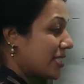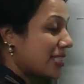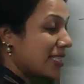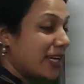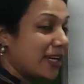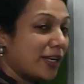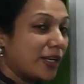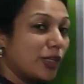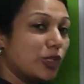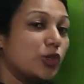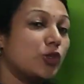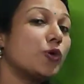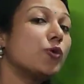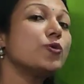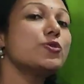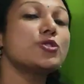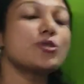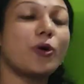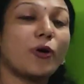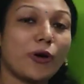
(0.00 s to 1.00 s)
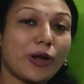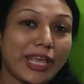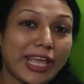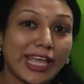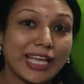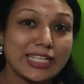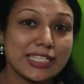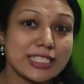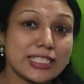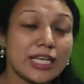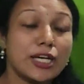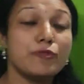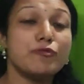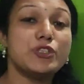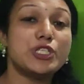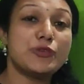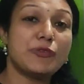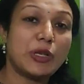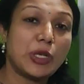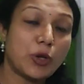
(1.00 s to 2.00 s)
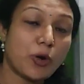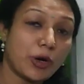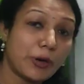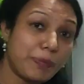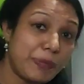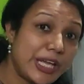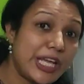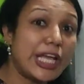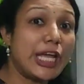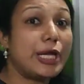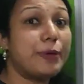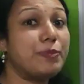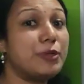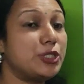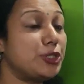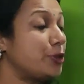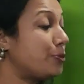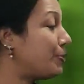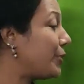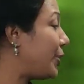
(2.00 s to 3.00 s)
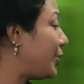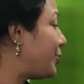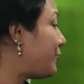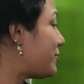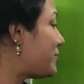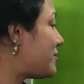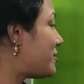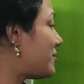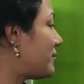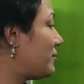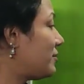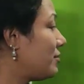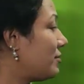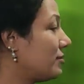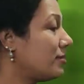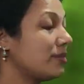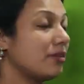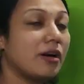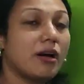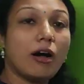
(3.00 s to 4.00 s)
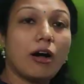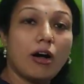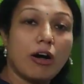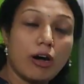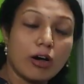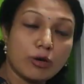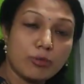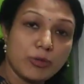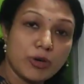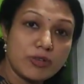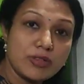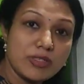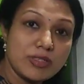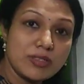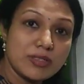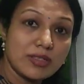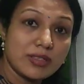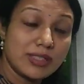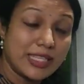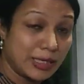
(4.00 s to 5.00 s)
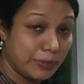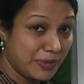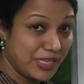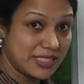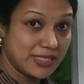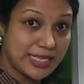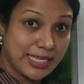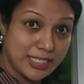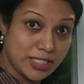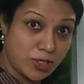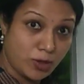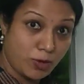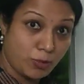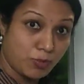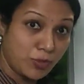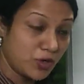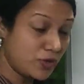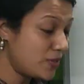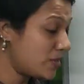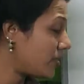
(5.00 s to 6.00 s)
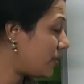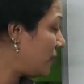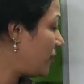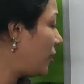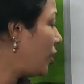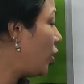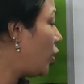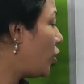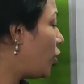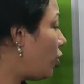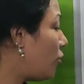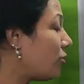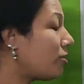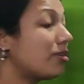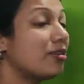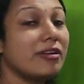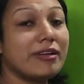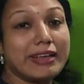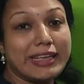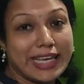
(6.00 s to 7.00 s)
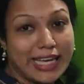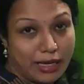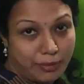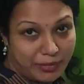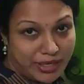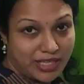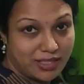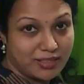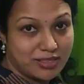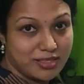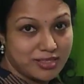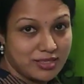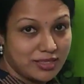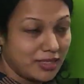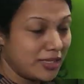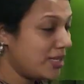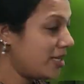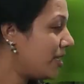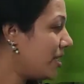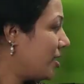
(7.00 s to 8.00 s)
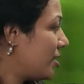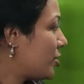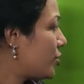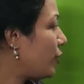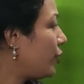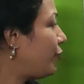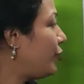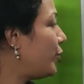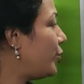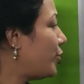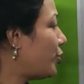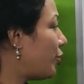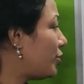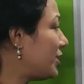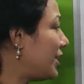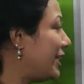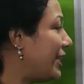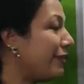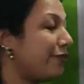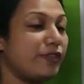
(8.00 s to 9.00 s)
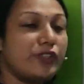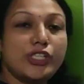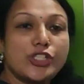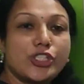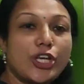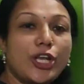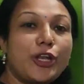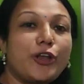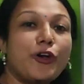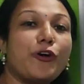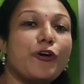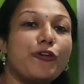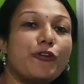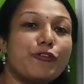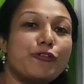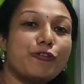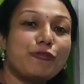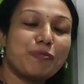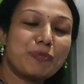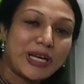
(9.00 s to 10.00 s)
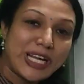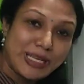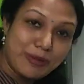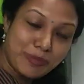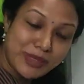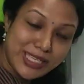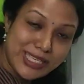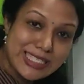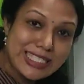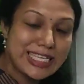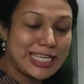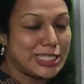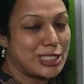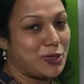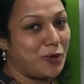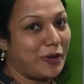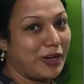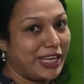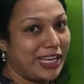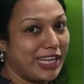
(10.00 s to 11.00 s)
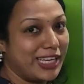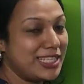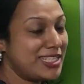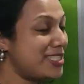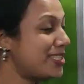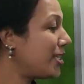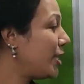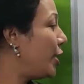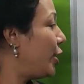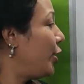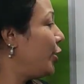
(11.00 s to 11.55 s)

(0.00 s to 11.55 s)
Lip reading: are those organs which will not be able to produce hormones, that means sex hormones or gametes. So if you know the definition of primary sex organs,